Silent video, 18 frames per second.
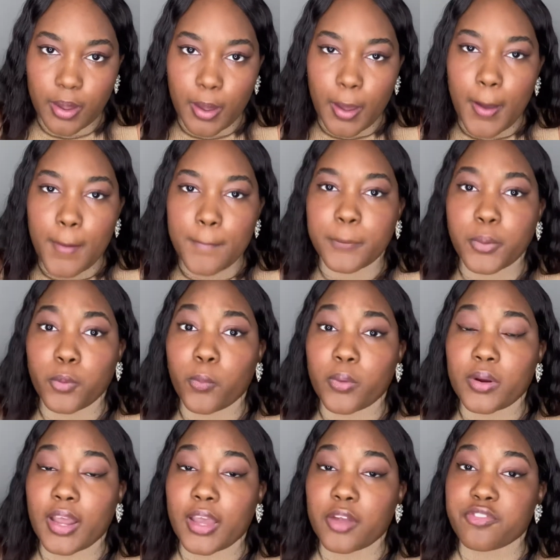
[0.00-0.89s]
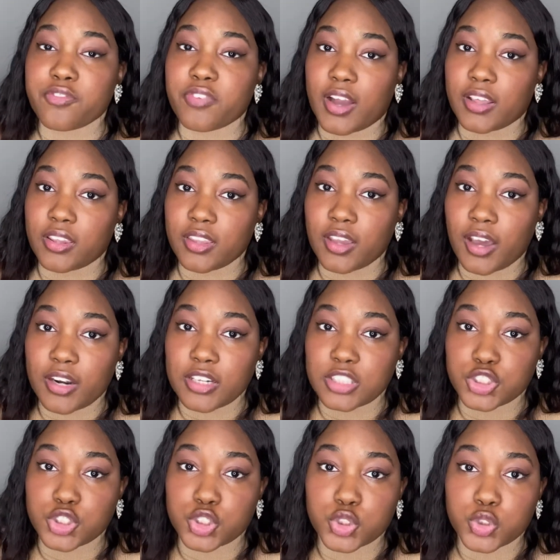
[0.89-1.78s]
But when I finally got
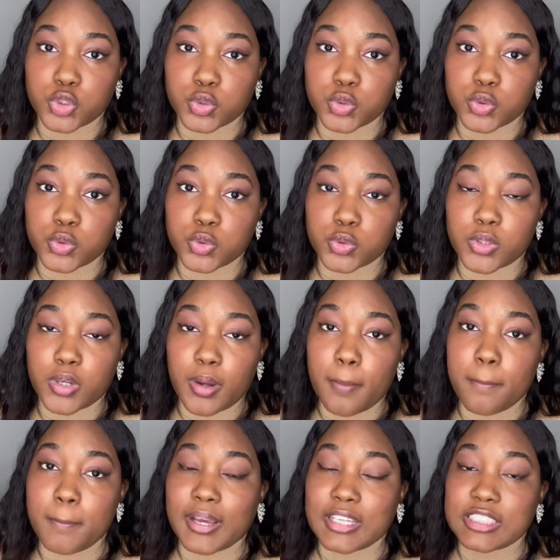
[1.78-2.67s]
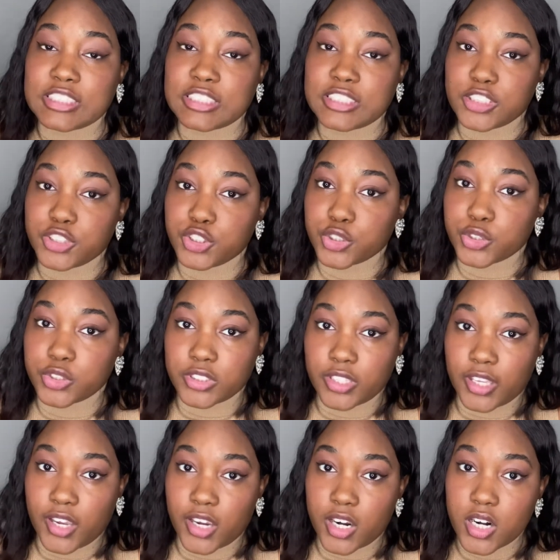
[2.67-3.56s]
into my senior
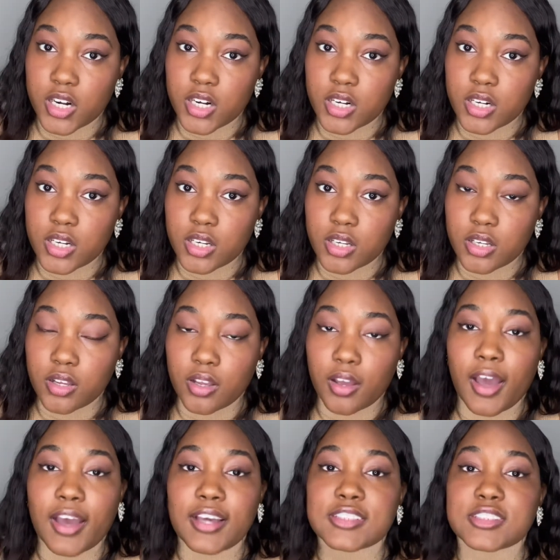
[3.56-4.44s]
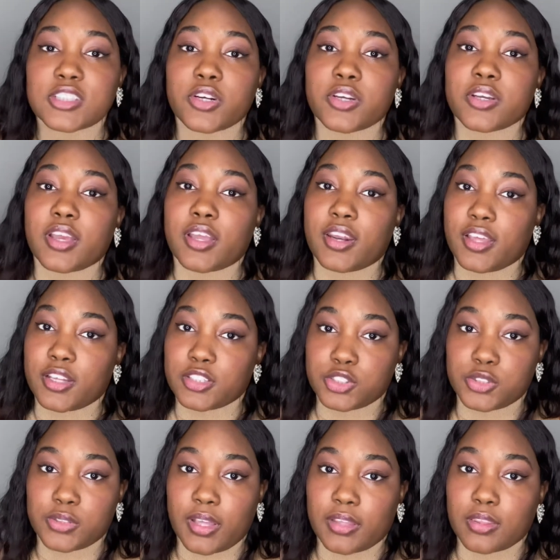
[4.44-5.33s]
year, I started getting
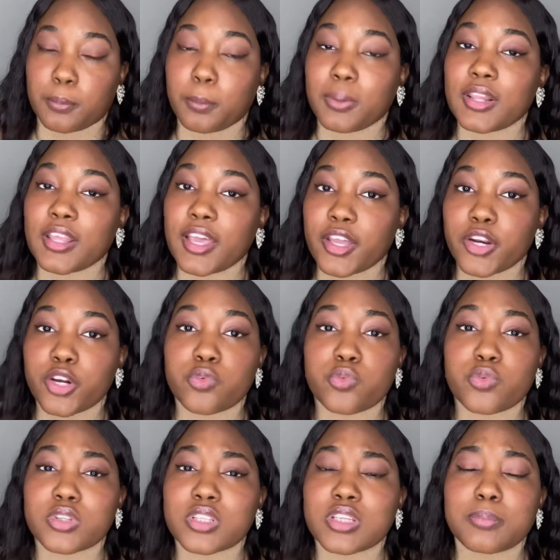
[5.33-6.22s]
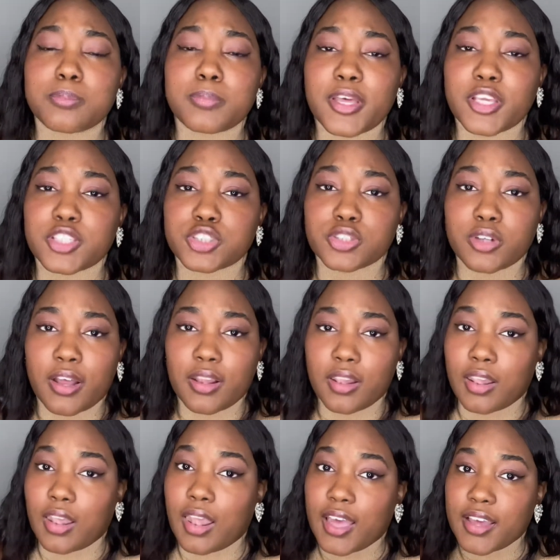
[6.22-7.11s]
into that. The planner really makes your
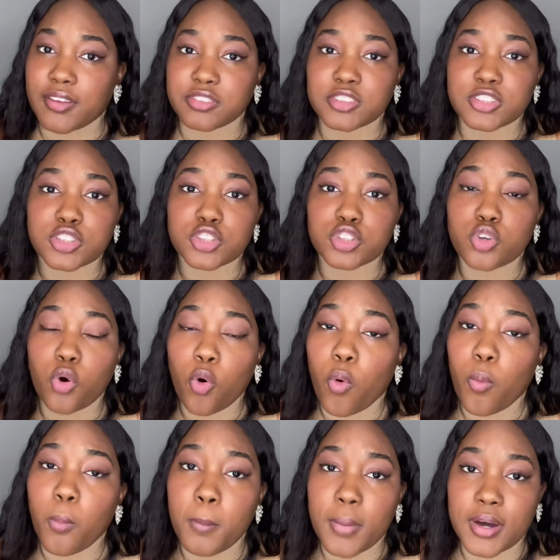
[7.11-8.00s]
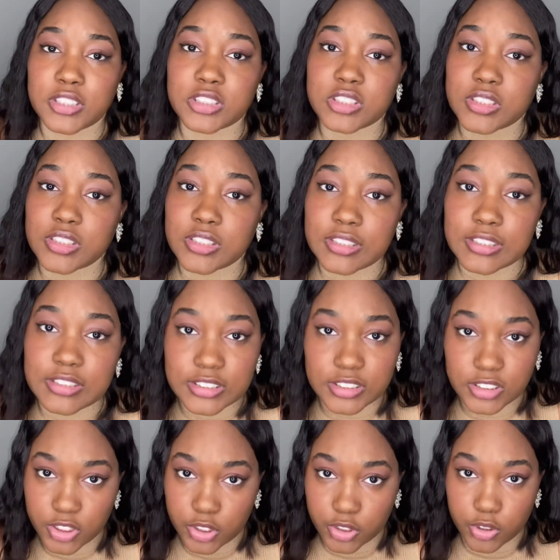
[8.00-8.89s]
life so much
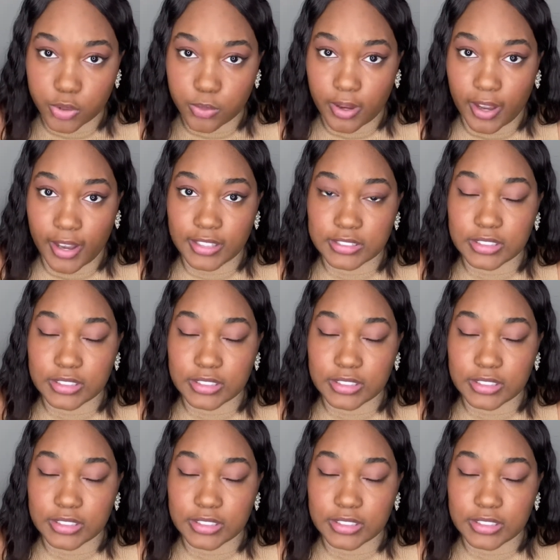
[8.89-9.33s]
easier, you guys.